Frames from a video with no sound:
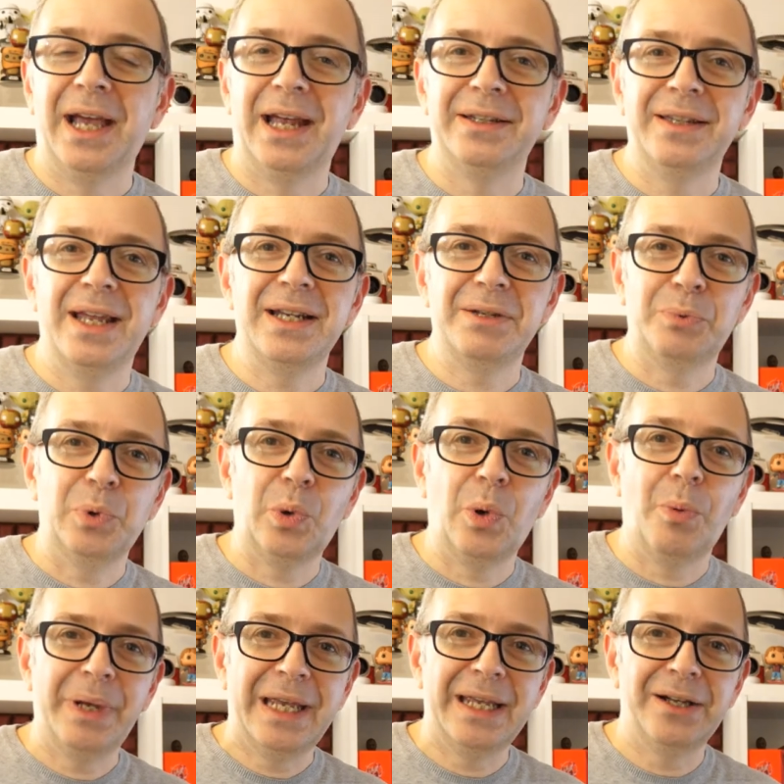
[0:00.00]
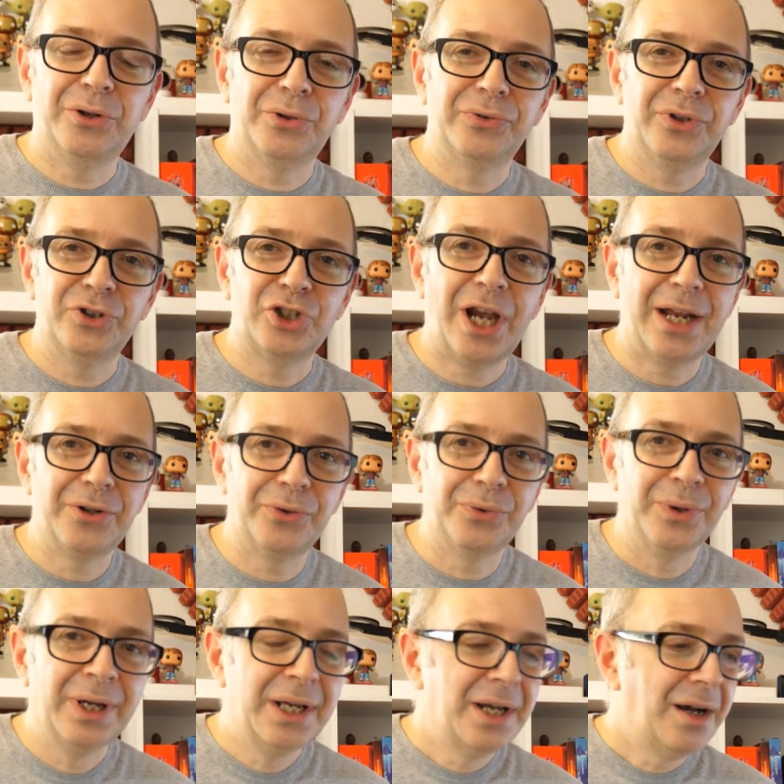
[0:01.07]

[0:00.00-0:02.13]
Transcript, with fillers: And then it will appear on the channel.